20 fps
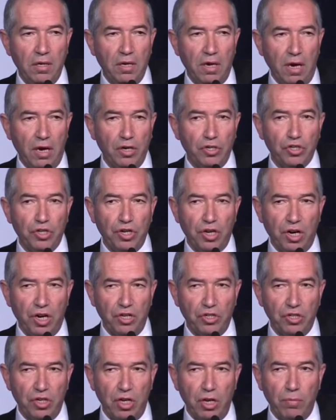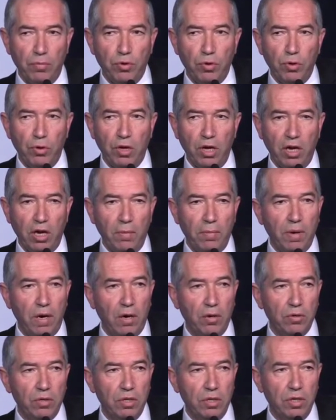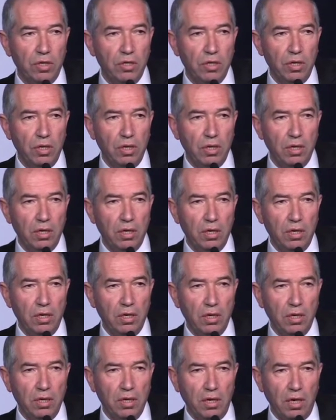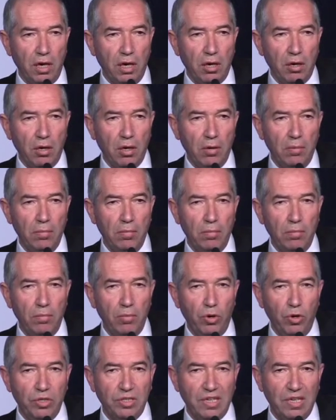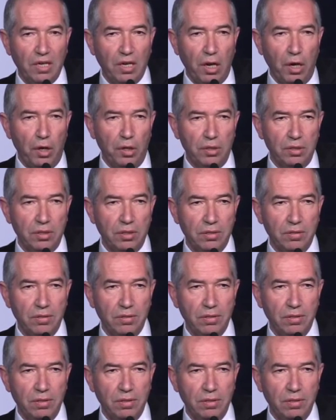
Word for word: Young generation, I'm talking about young boys and girls